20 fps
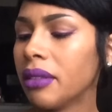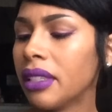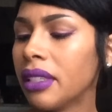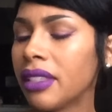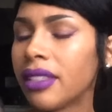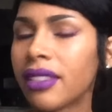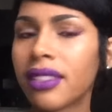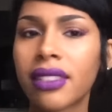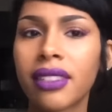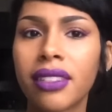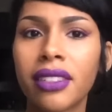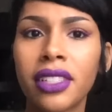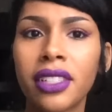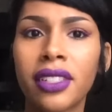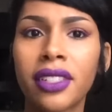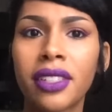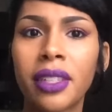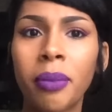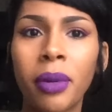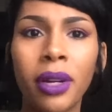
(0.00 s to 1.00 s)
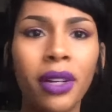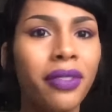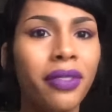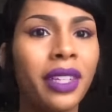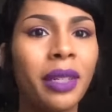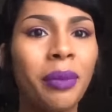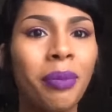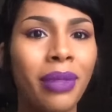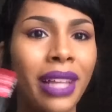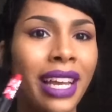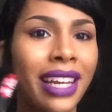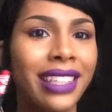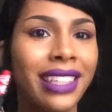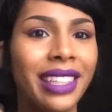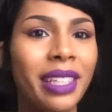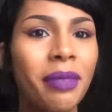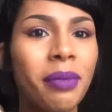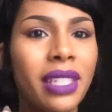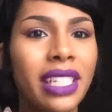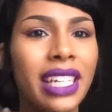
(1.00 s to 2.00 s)
It's just the perfect black
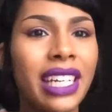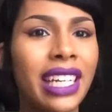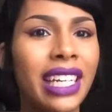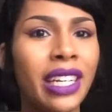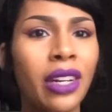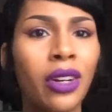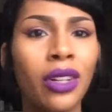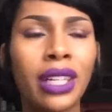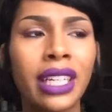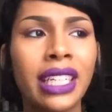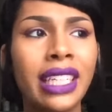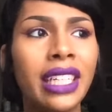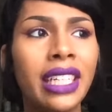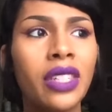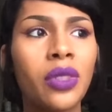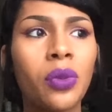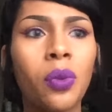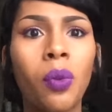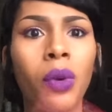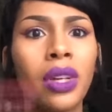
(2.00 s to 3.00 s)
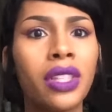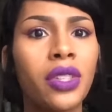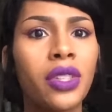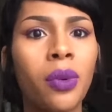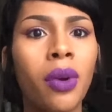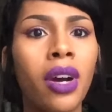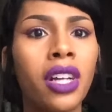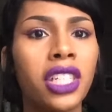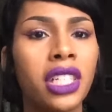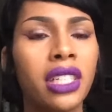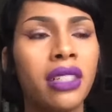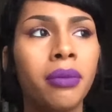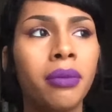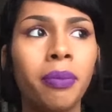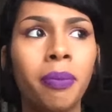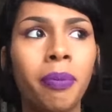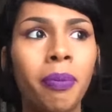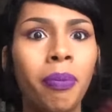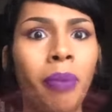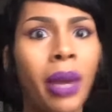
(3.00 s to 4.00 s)
lipstick, and all I need is one swatch and
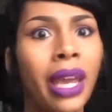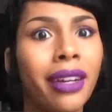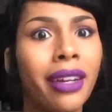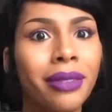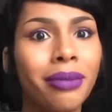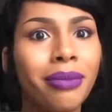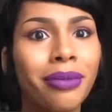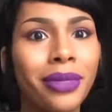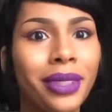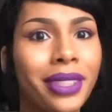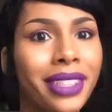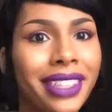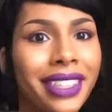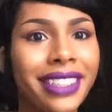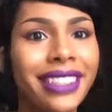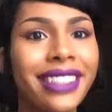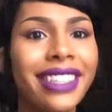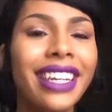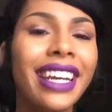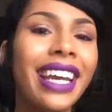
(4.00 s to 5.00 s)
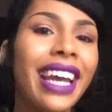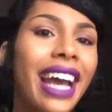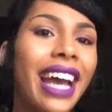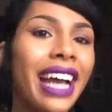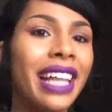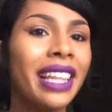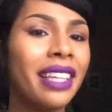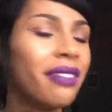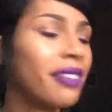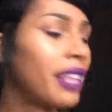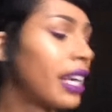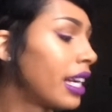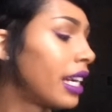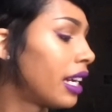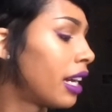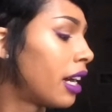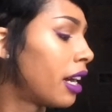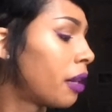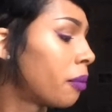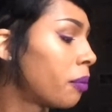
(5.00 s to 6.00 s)
bam, we're good. I love
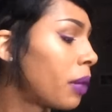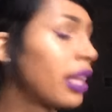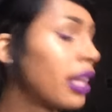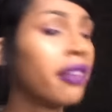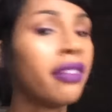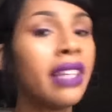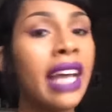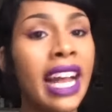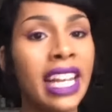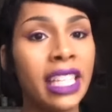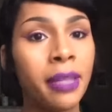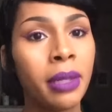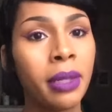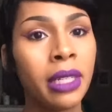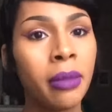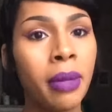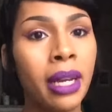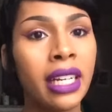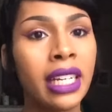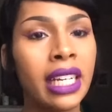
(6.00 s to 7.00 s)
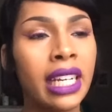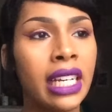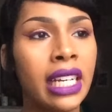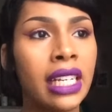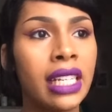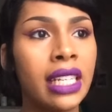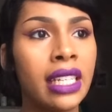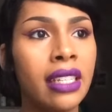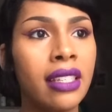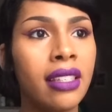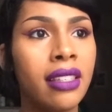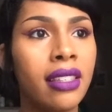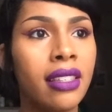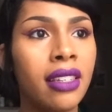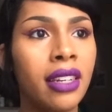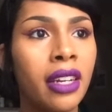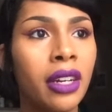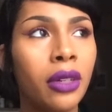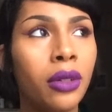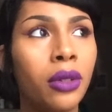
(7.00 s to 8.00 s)
that. I love that aspect about it, because
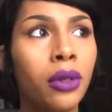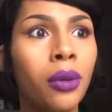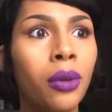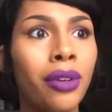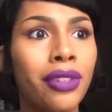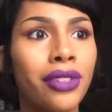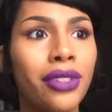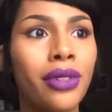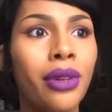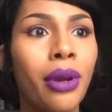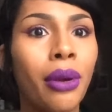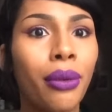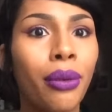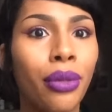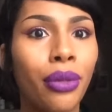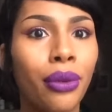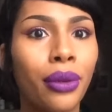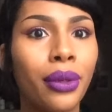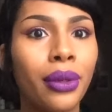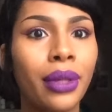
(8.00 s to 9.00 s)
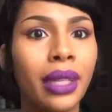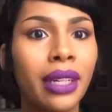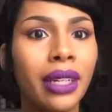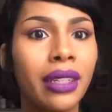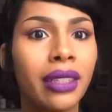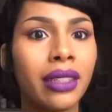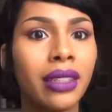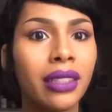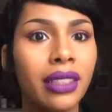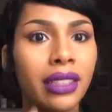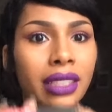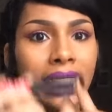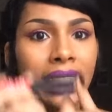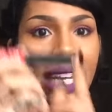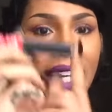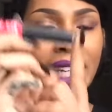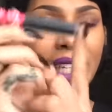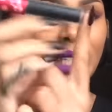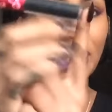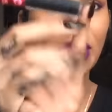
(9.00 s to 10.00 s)
you know who wants to go through their
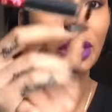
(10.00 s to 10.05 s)
tiny